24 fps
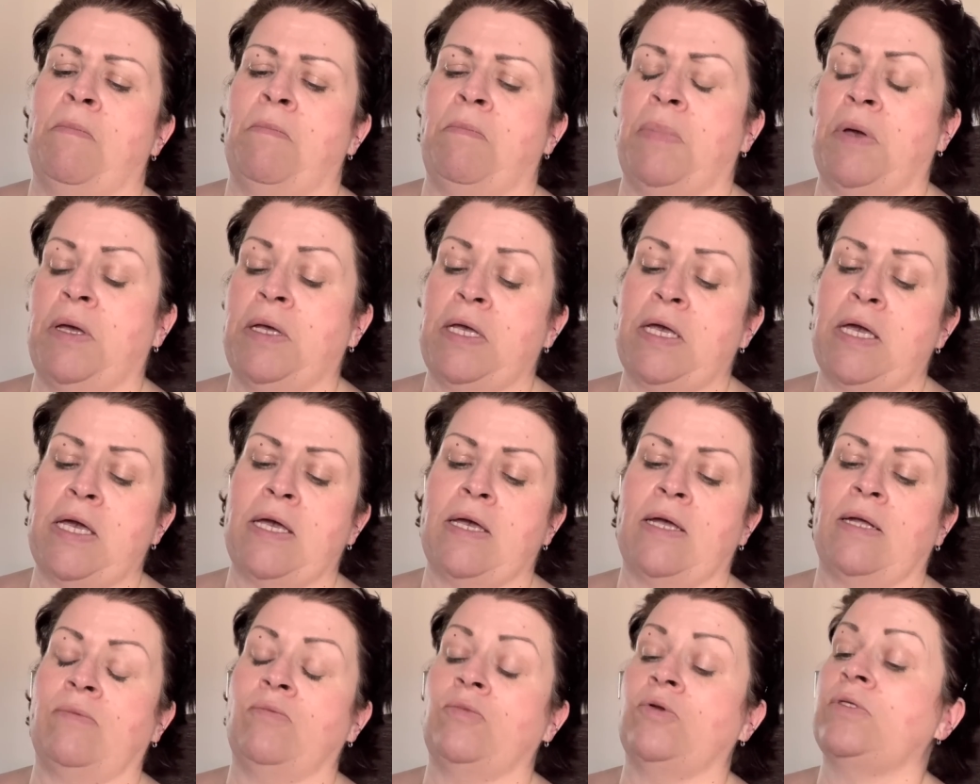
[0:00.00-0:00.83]
But yeah,
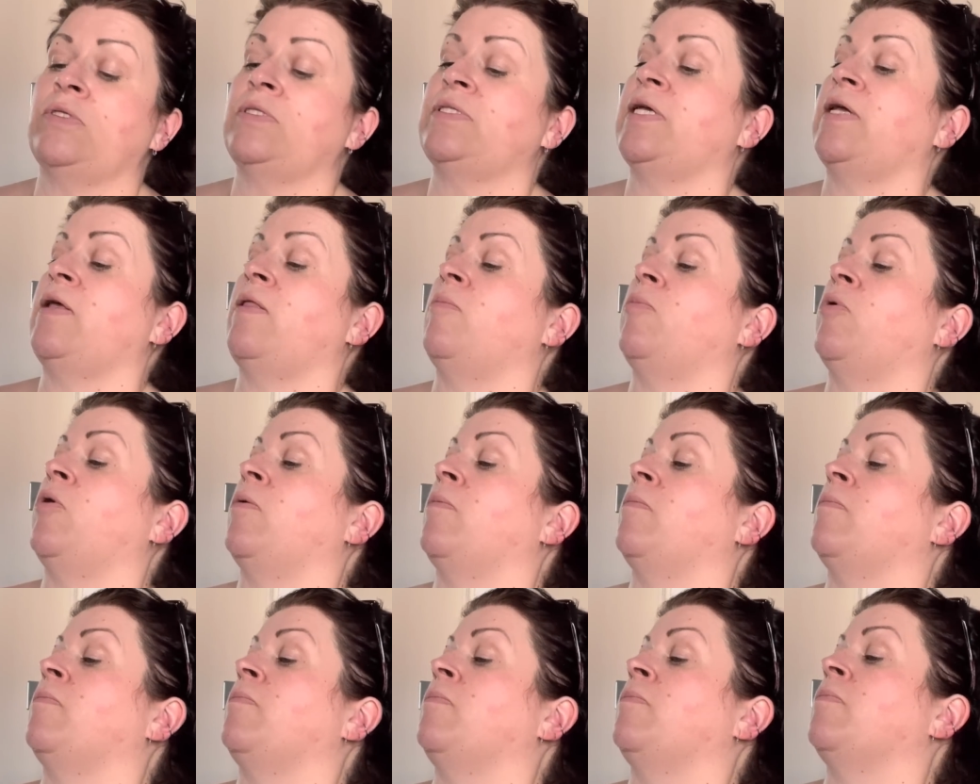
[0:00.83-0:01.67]
and what's down the
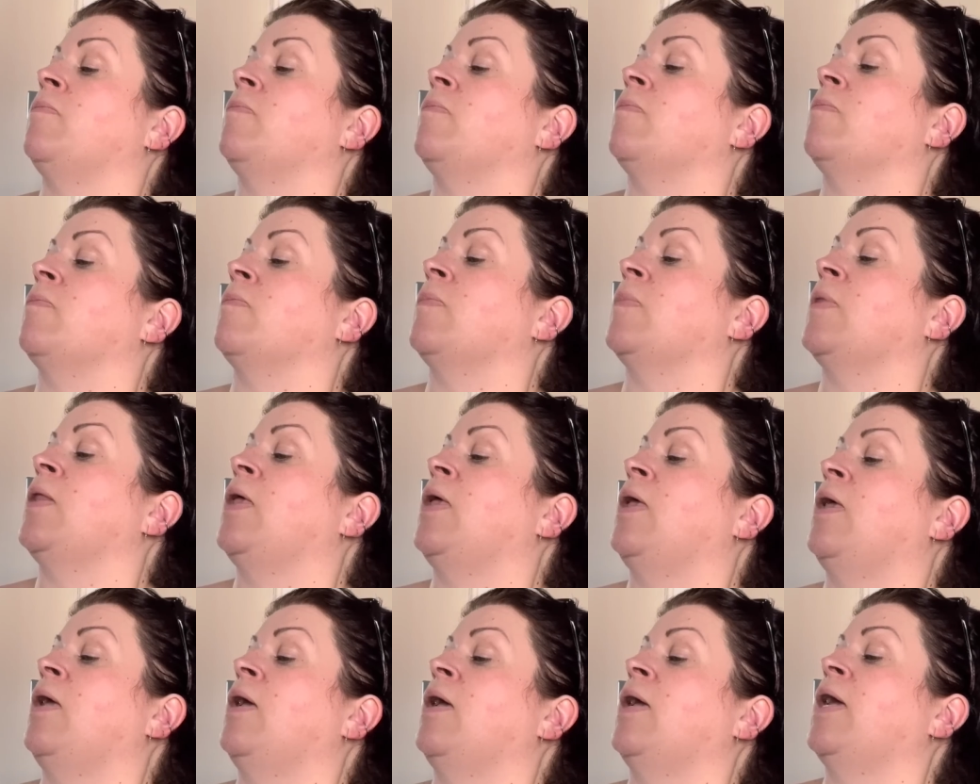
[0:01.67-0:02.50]
bottom?
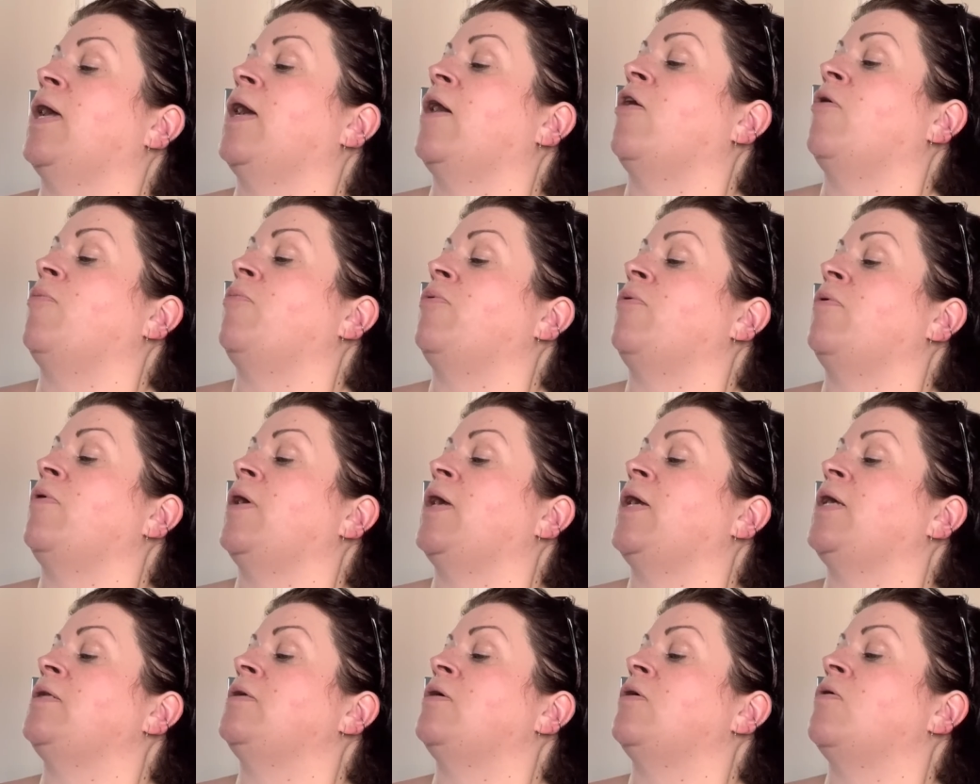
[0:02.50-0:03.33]
Cow
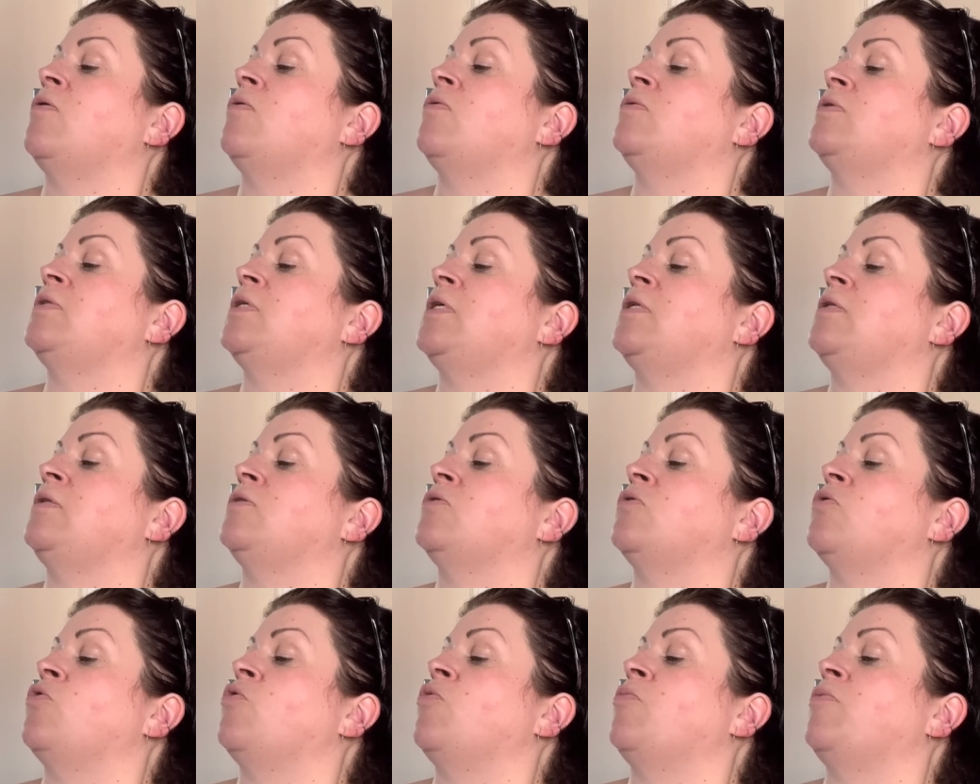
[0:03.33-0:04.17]
Parade Holdings
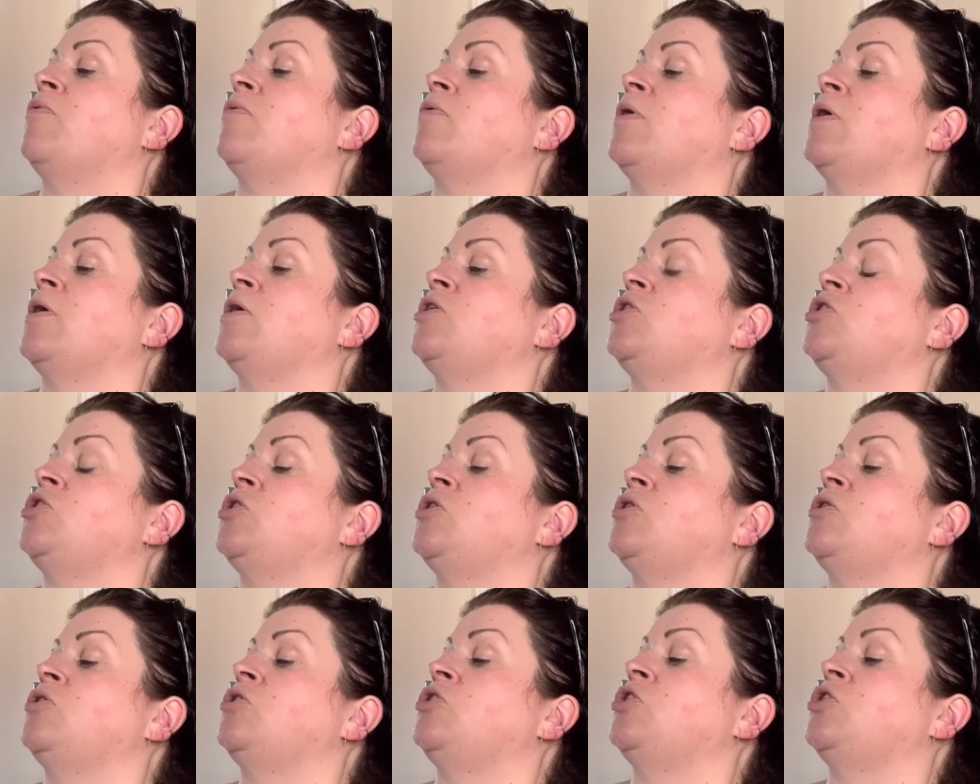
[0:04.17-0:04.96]
Corporation,